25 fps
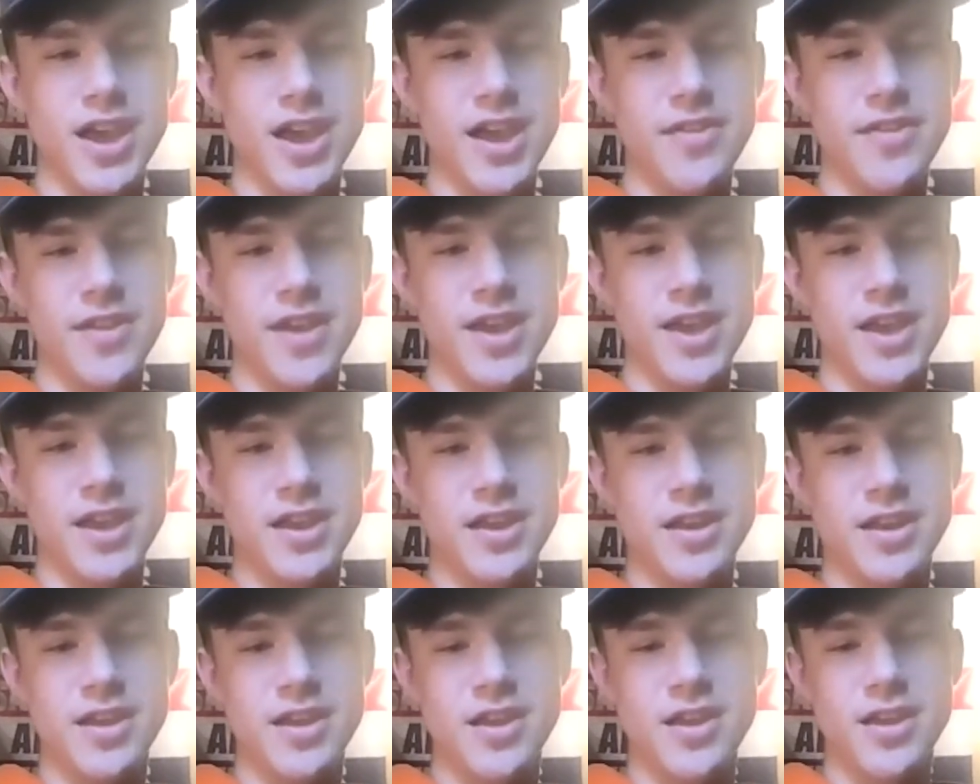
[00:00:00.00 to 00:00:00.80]
And
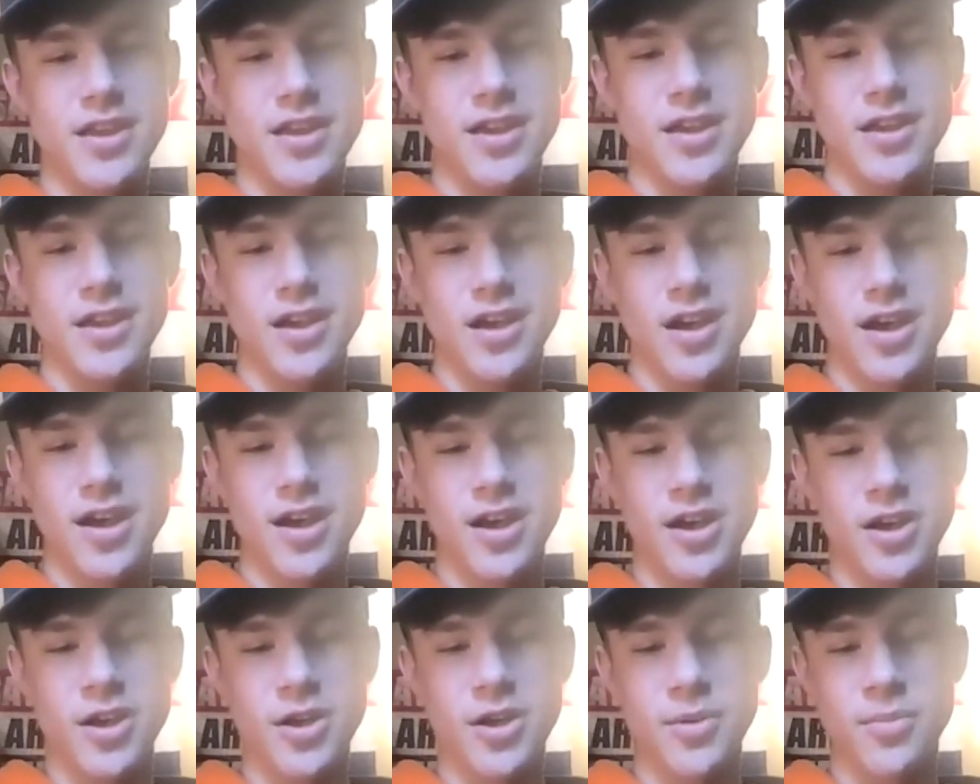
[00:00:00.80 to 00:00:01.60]
then
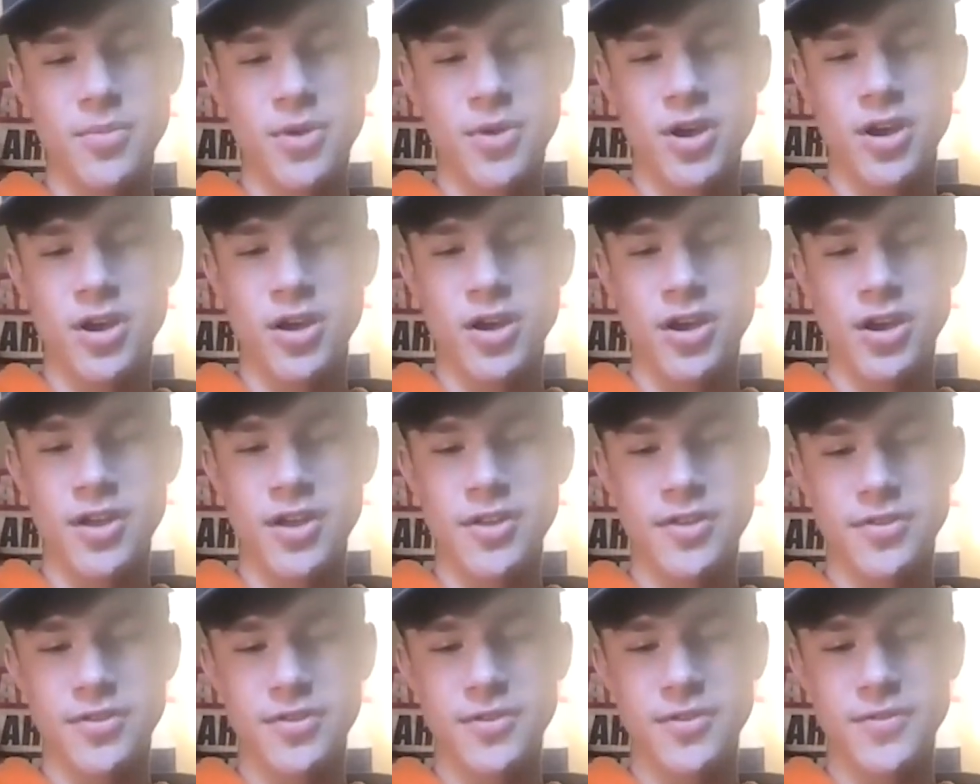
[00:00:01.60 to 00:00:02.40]

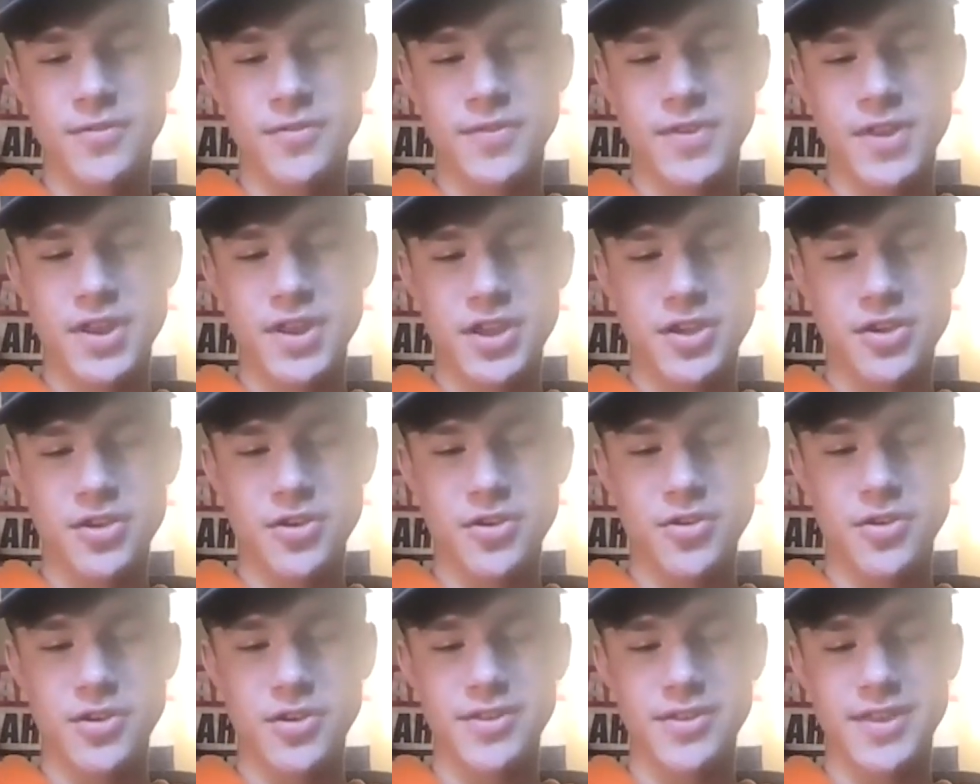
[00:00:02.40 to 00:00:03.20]
on the
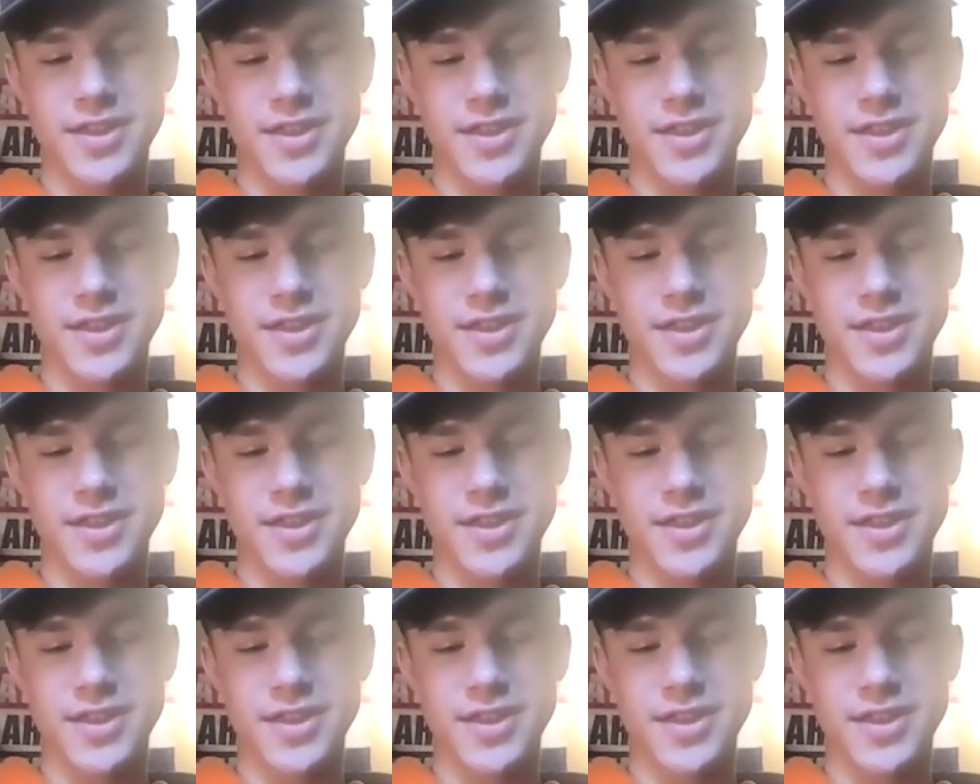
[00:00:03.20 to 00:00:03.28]
video